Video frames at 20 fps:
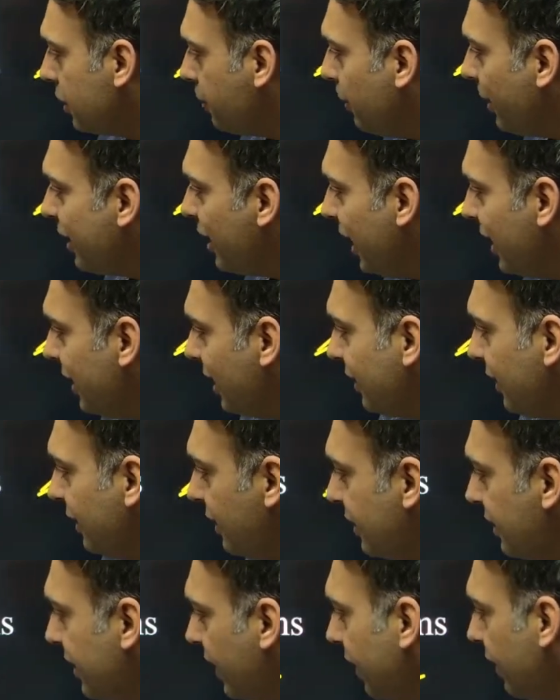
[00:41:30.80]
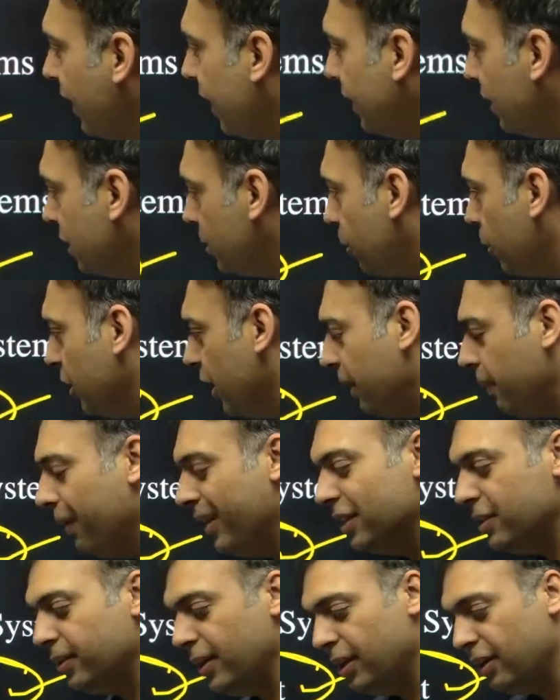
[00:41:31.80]
specialization is there, that is project
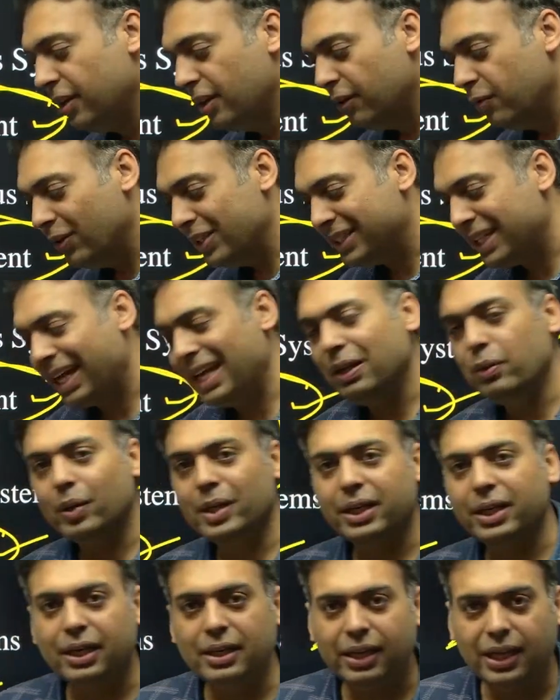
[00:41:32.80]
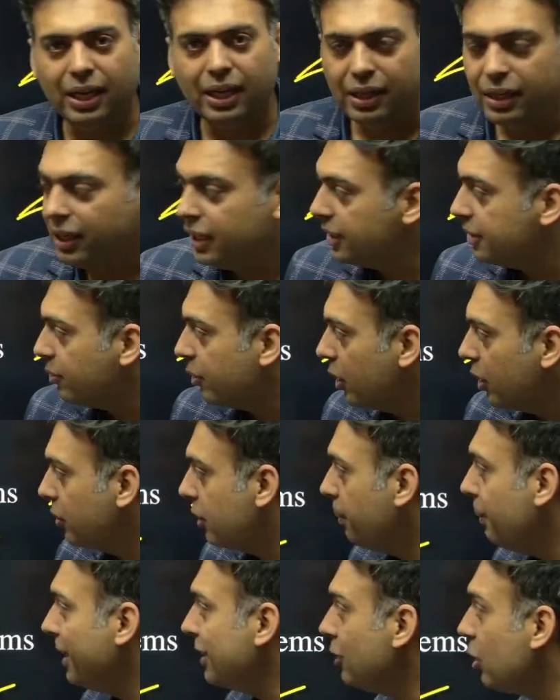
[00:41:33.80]
management, which anyone can take. It is one
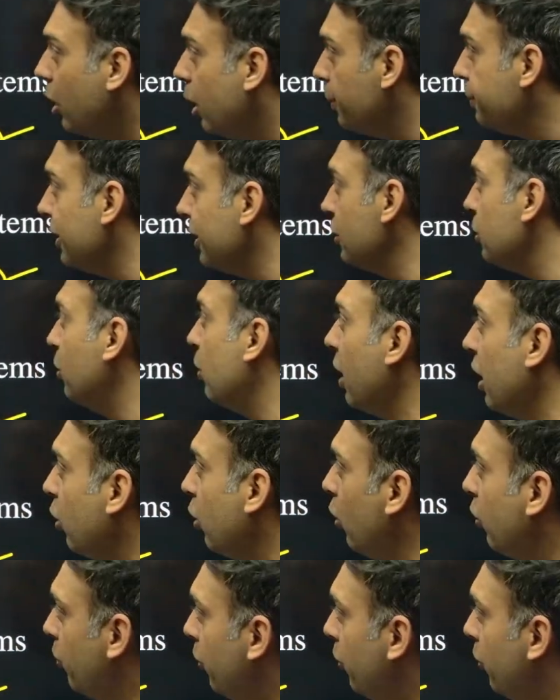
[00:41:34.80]
of the best options you can